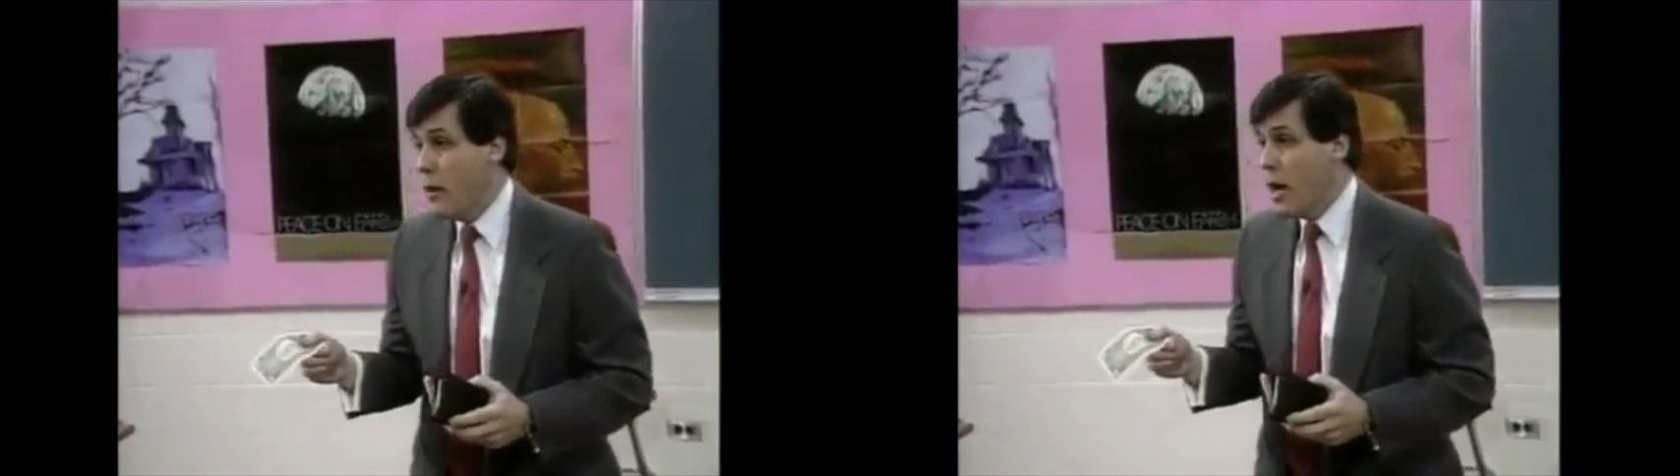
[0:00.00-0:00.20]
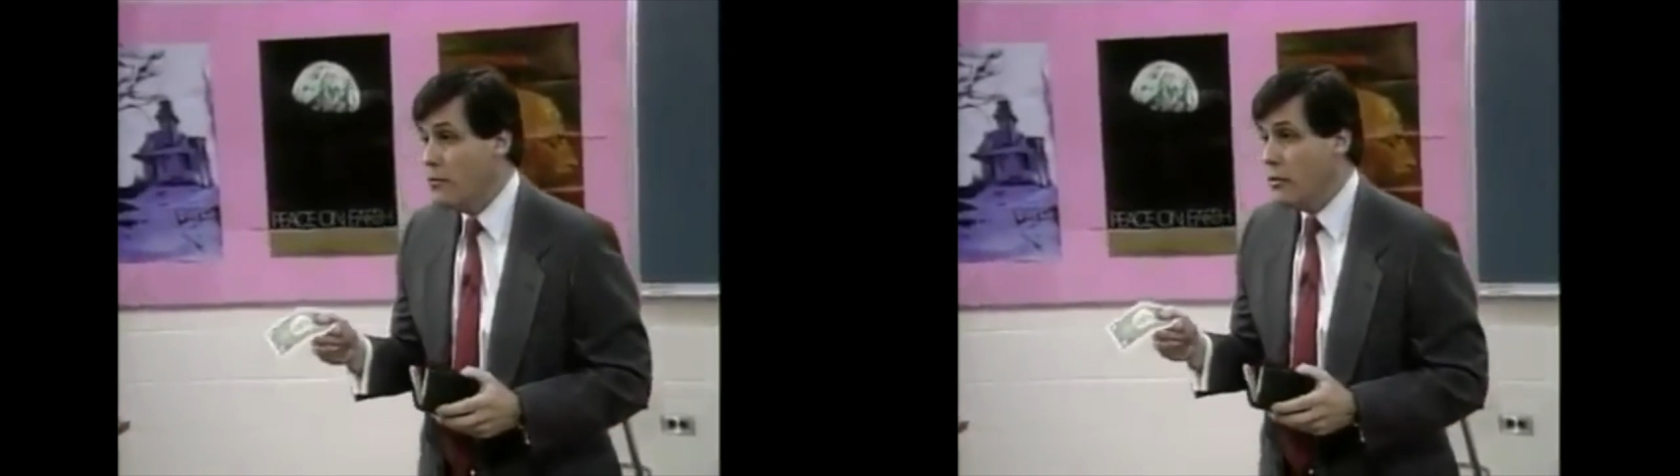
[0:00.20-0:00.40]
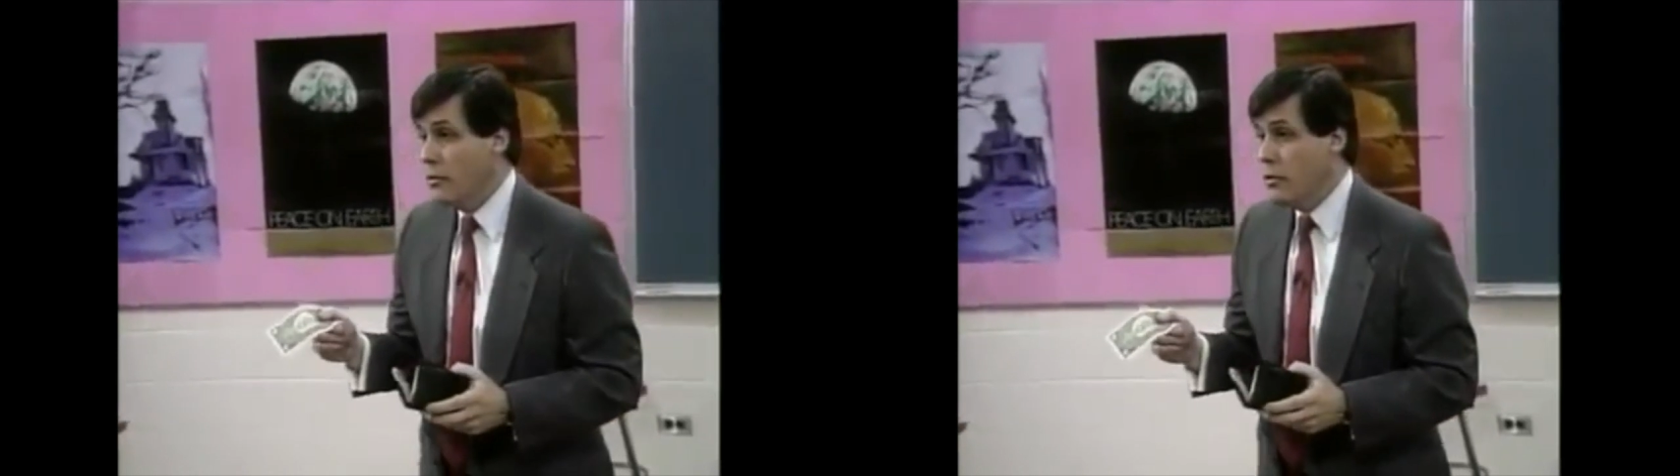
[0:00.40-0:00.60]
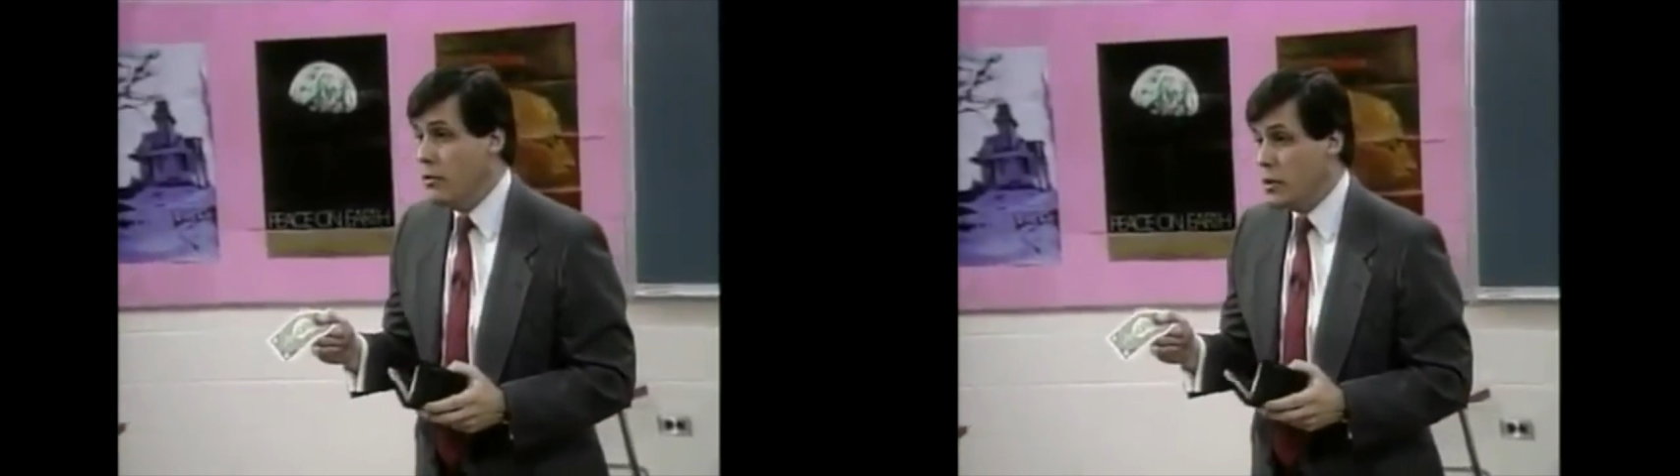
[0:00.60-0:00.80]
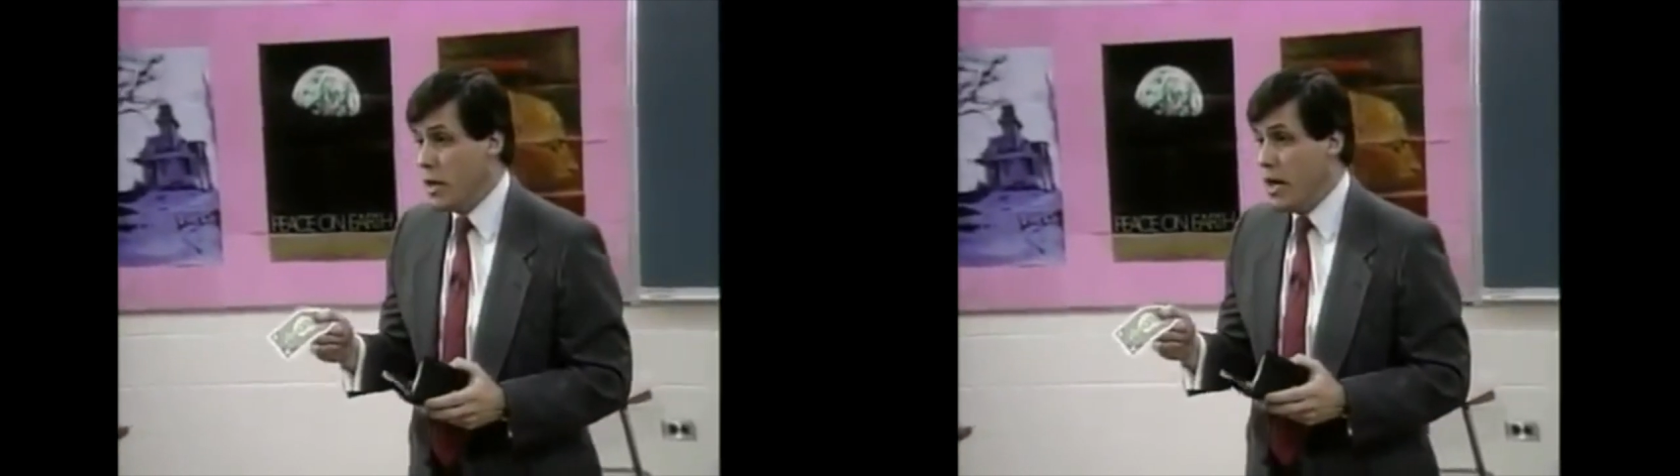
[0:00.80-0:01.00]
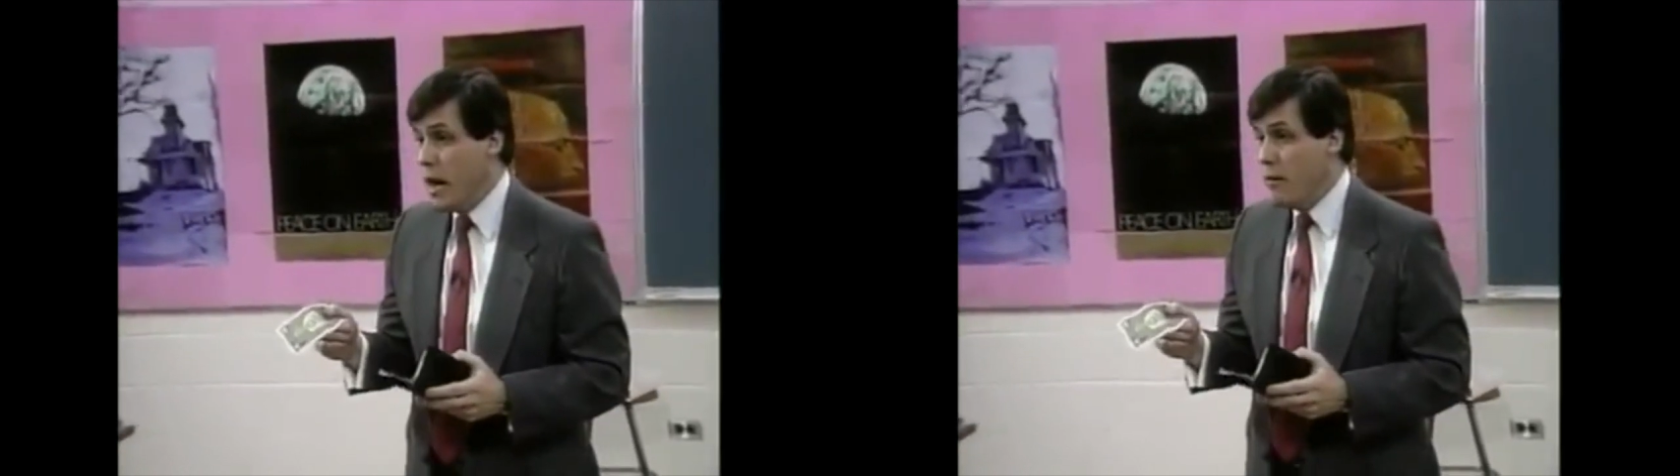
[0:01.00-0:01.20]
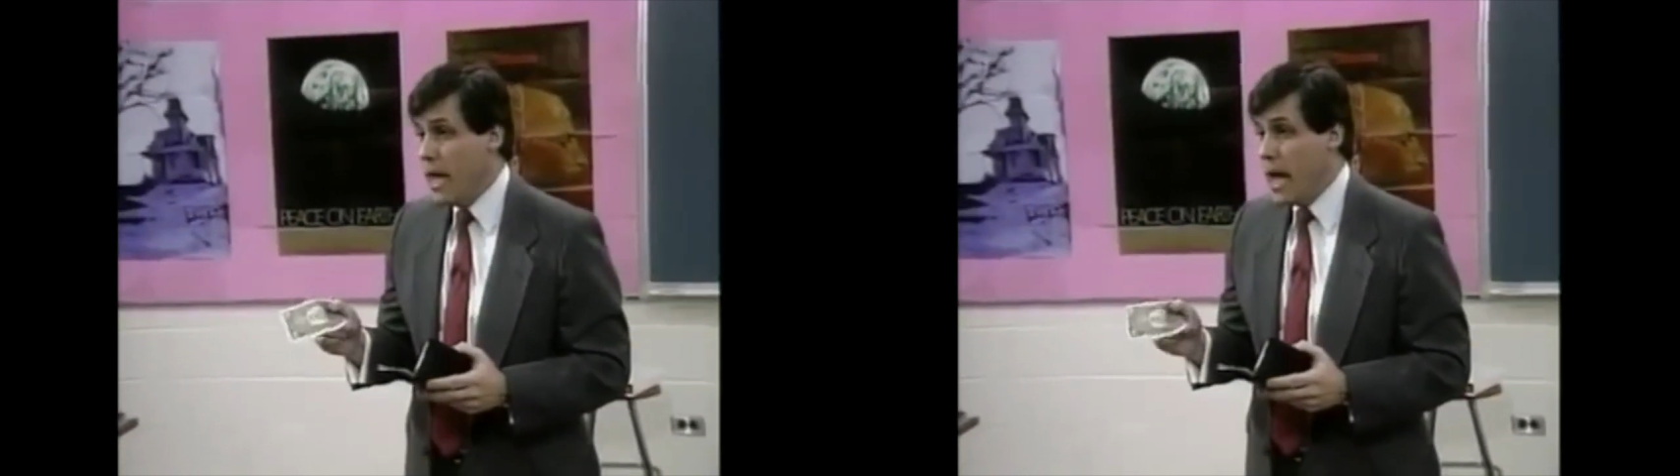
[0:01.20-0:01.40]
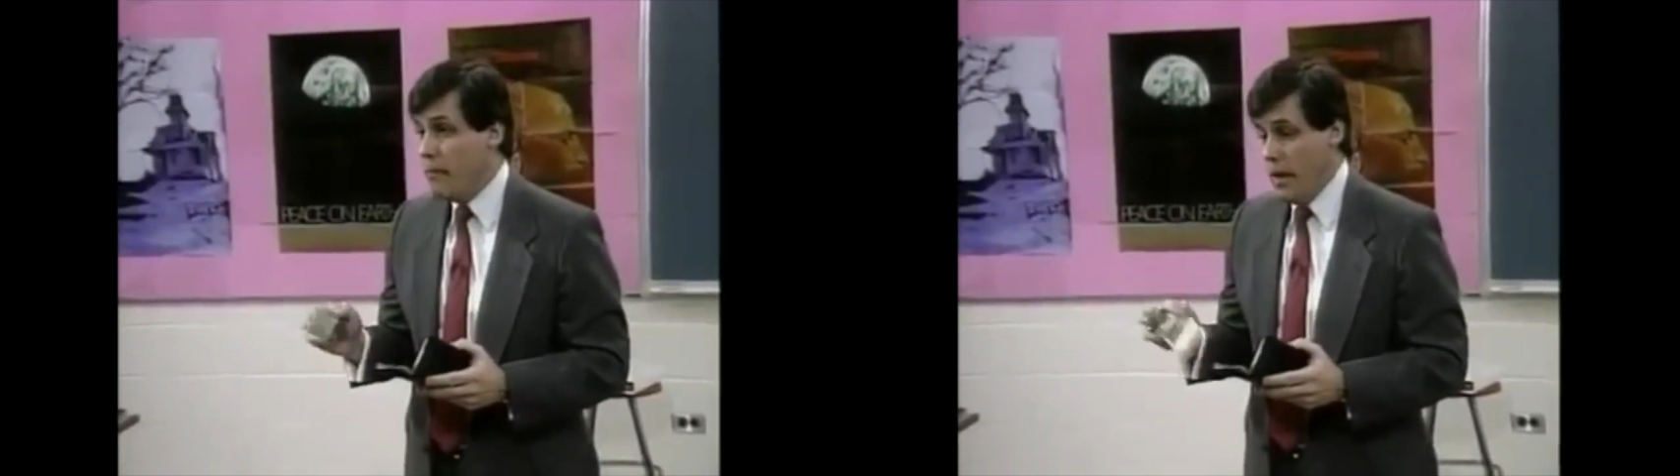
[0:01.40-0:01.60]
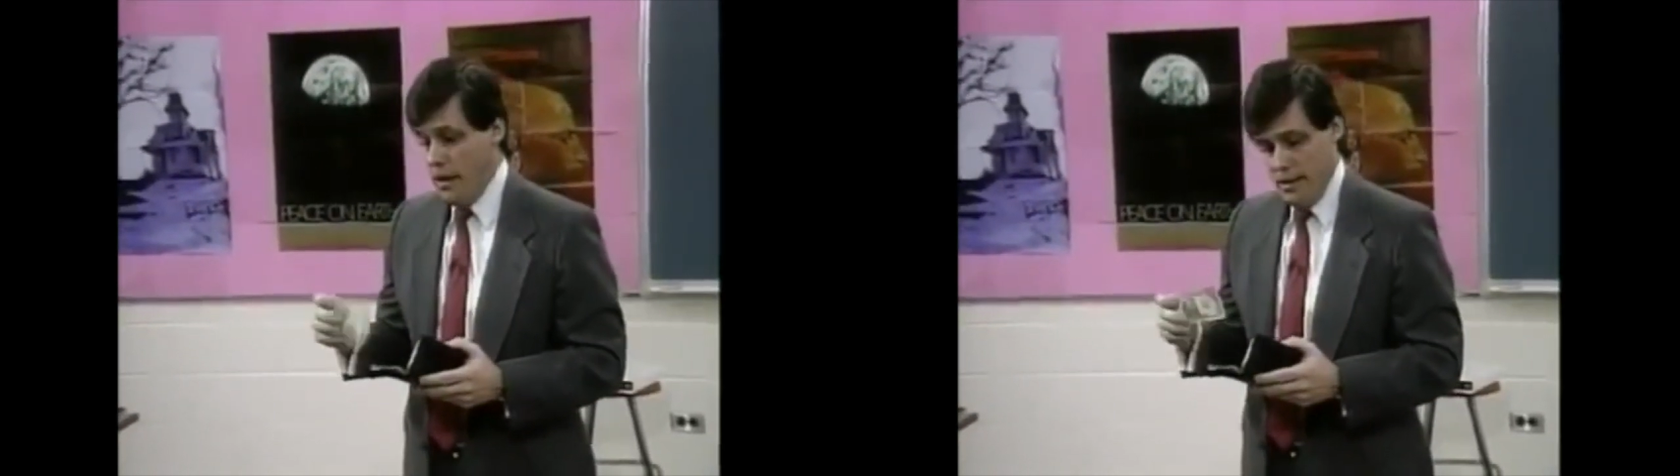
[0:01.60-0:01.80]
to 102, son." How would that